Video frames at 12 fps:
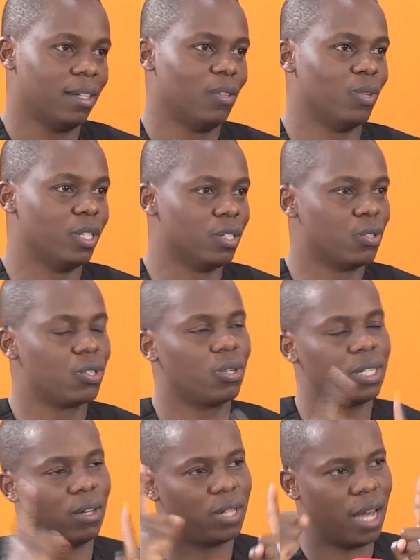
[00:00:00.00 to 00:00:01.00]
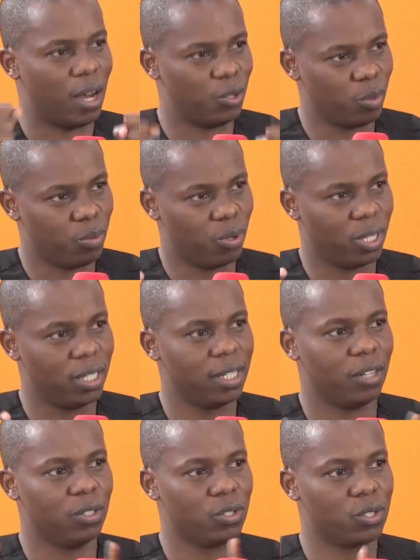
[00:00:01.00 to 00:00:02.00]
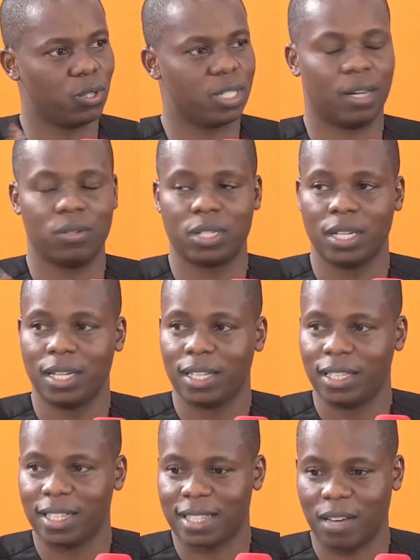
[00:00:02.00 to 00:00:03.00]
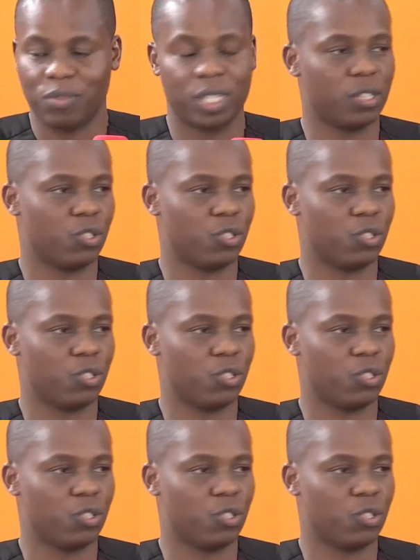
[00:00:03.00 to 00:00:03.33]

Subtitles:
We need to sort out how you're pooling, and you need to sort out the services